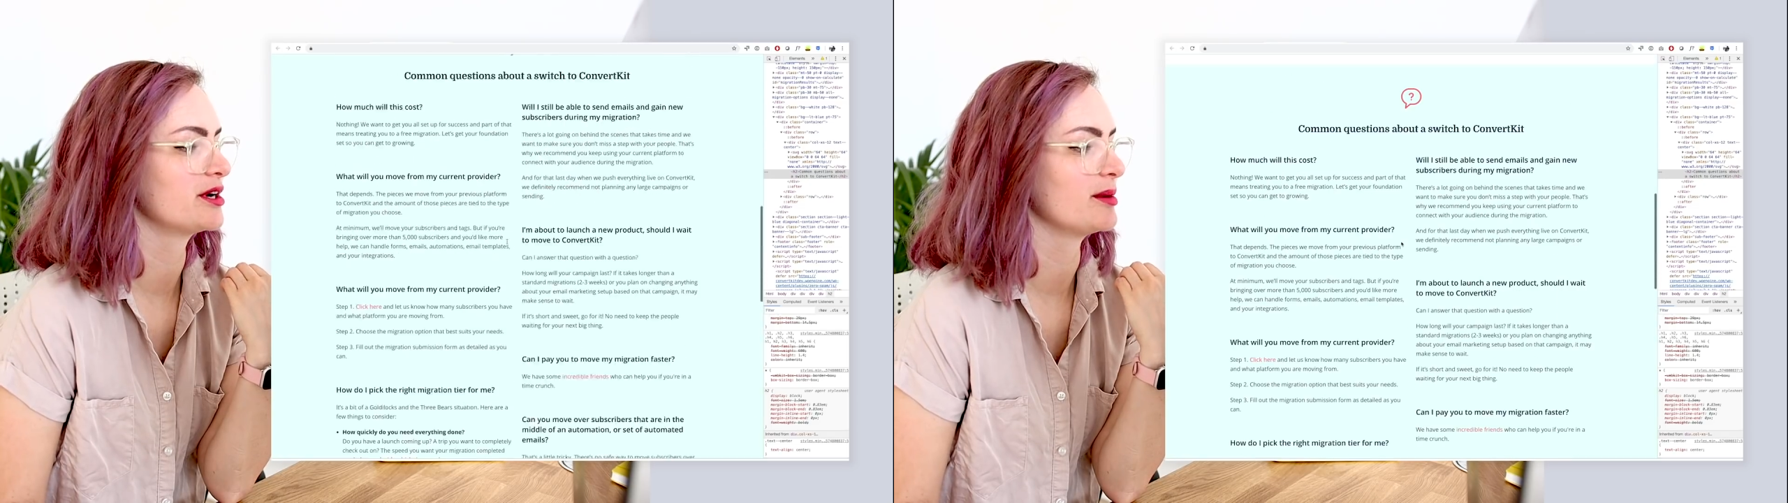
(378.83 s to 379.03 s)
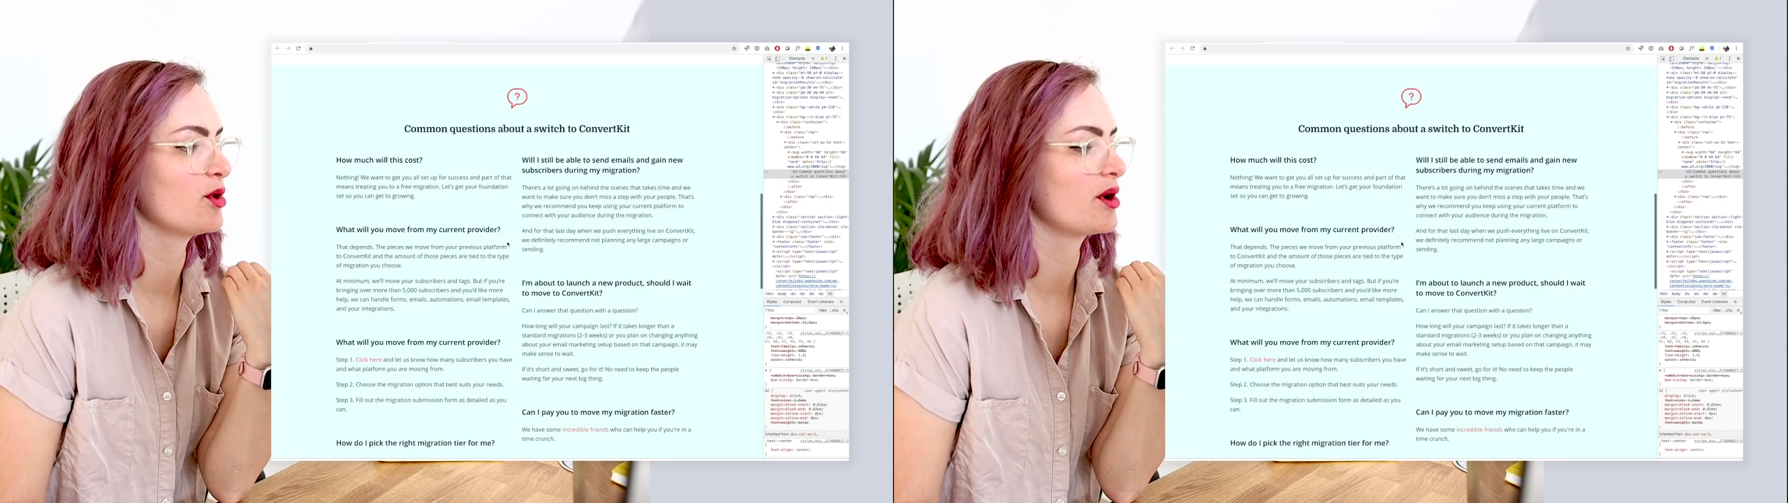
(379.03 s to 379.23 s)

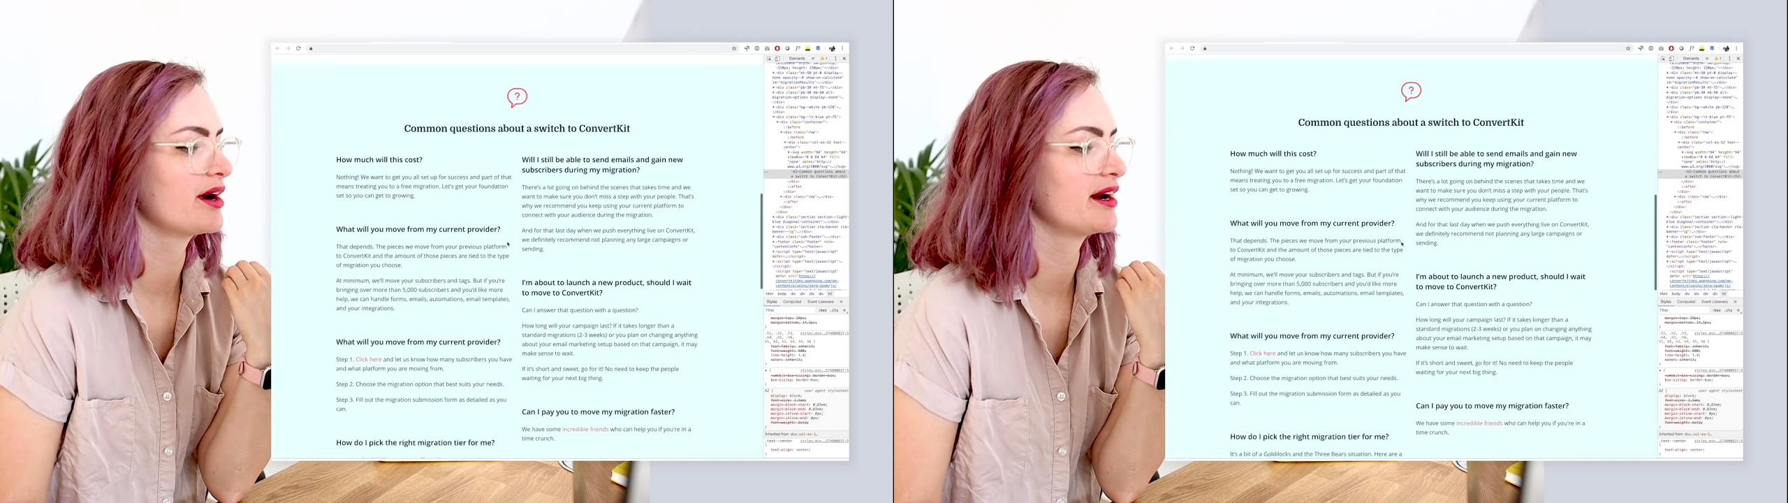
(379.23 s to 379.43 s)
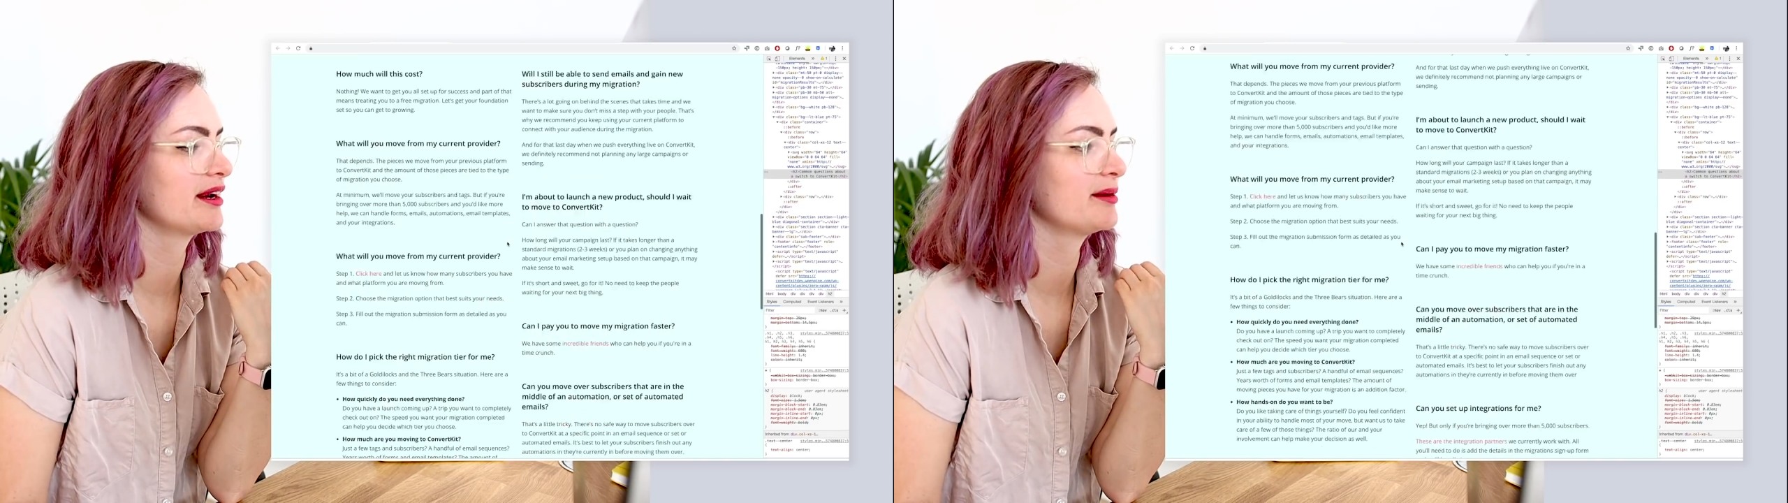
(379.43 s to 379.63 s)
pretty
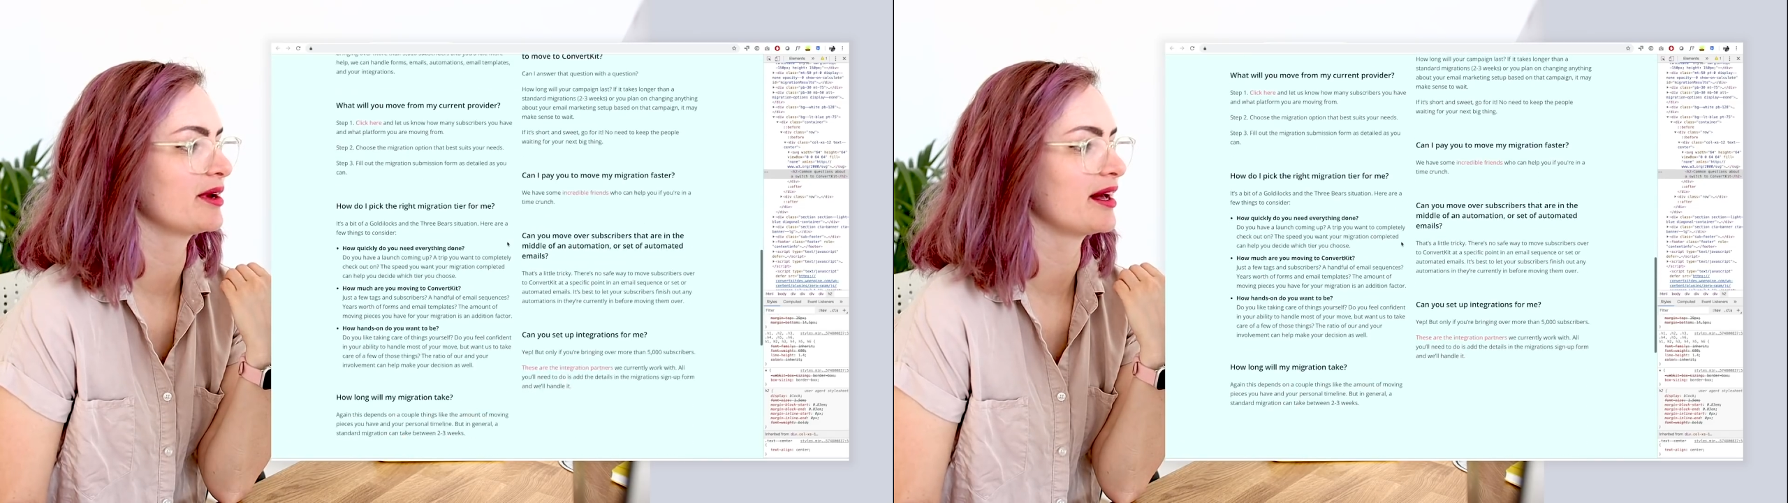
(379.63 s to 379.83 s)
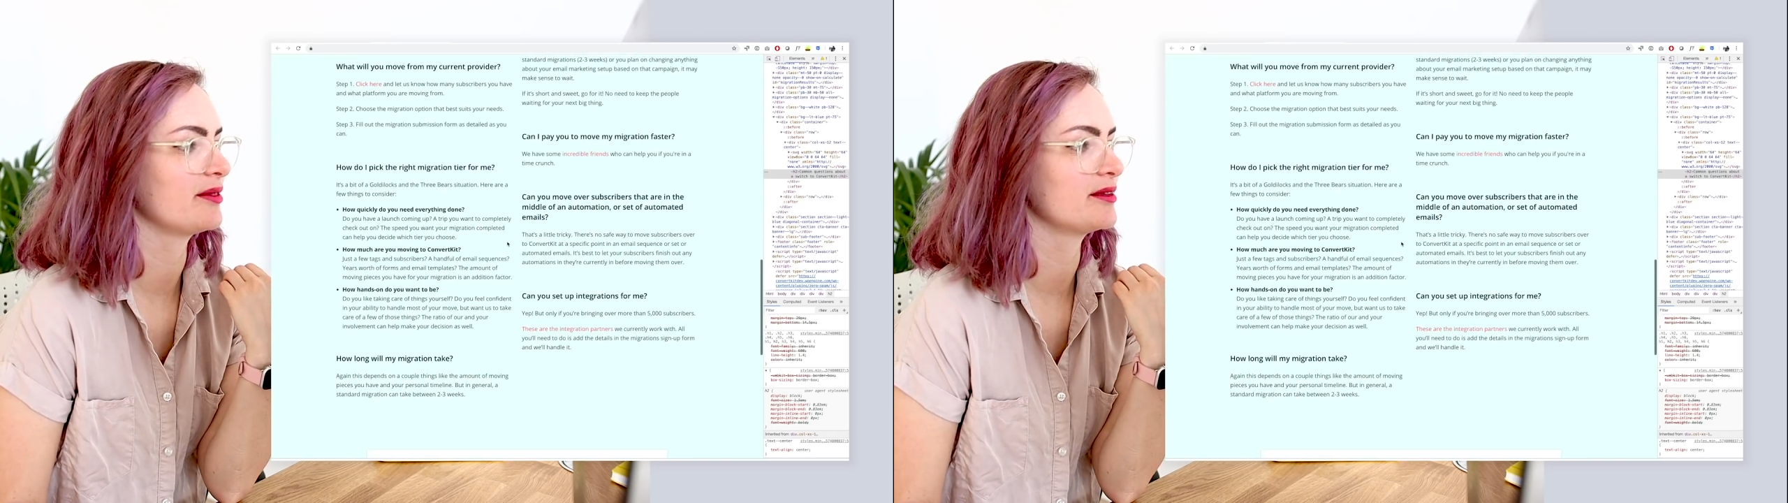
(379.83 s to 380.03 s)
boring,
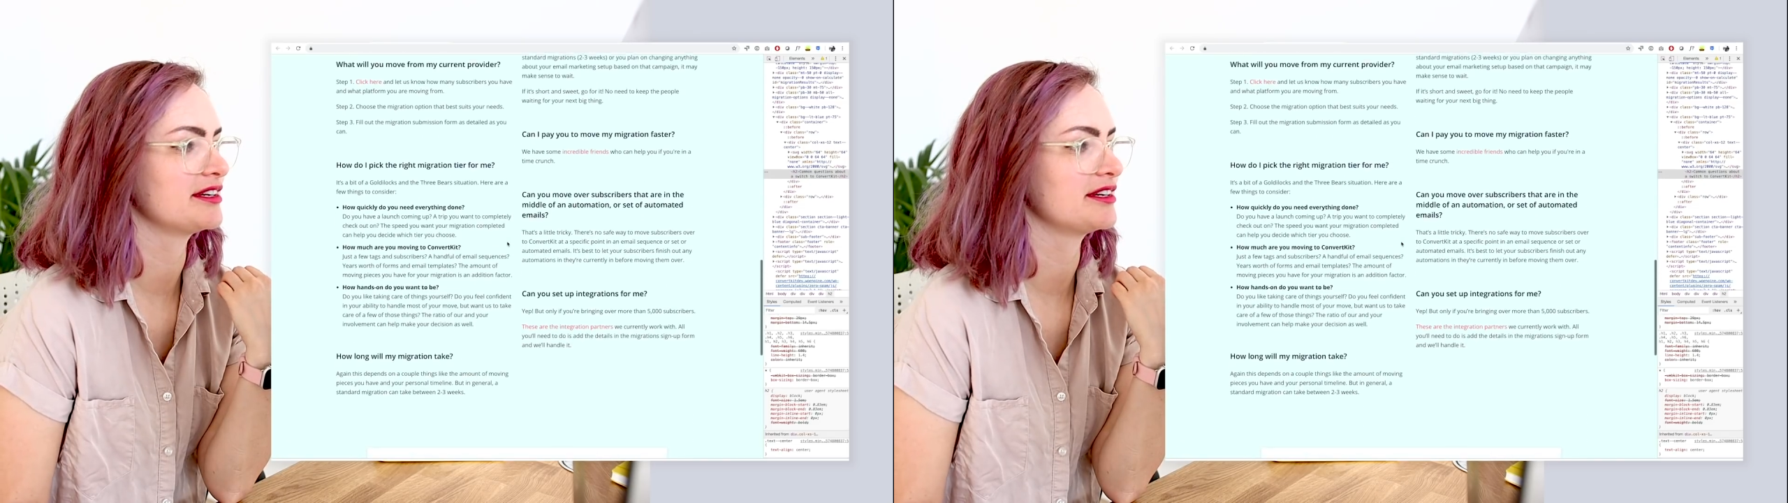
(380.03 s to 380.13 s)
but